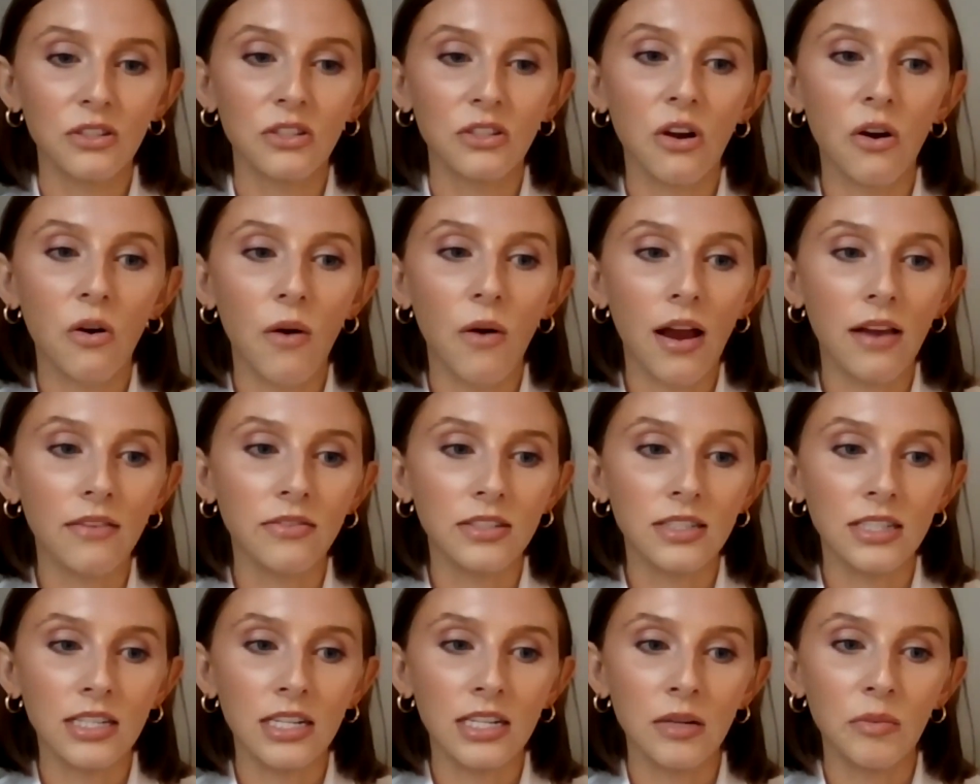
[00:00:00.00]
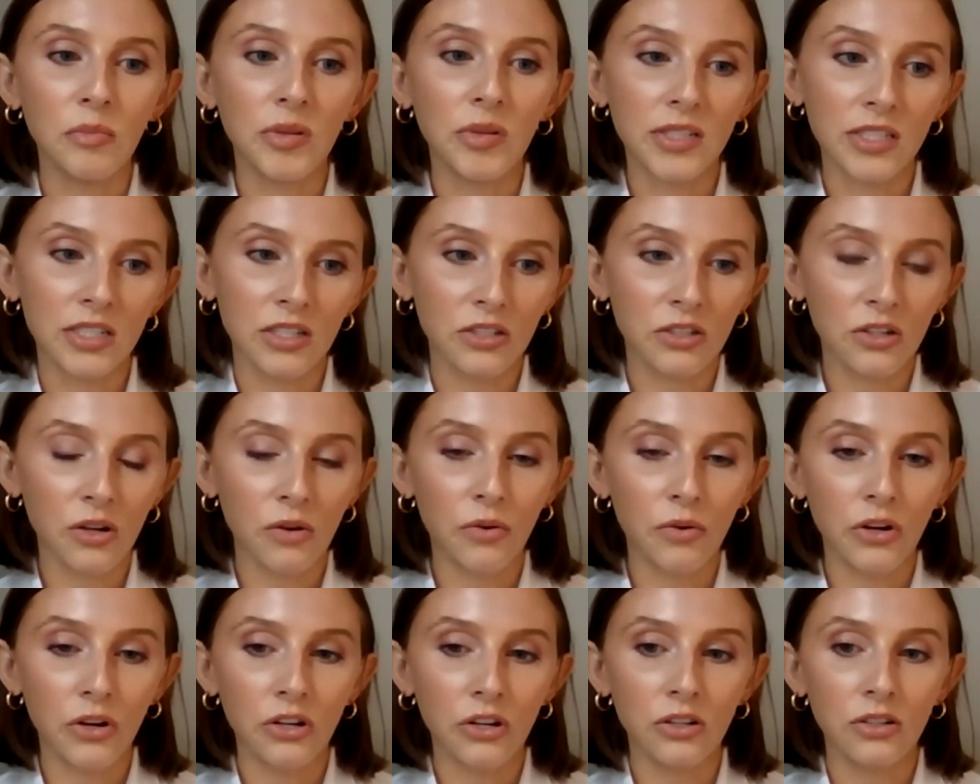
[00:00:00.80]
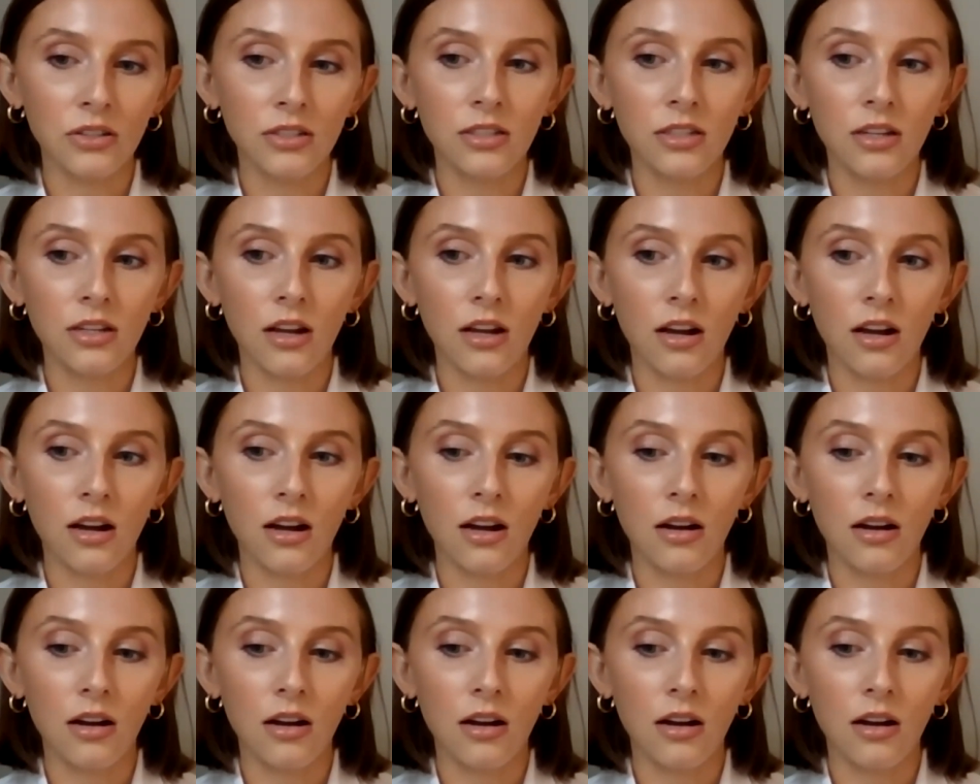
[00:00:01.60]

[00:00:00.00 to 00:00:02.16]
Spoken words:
So I've seen business owners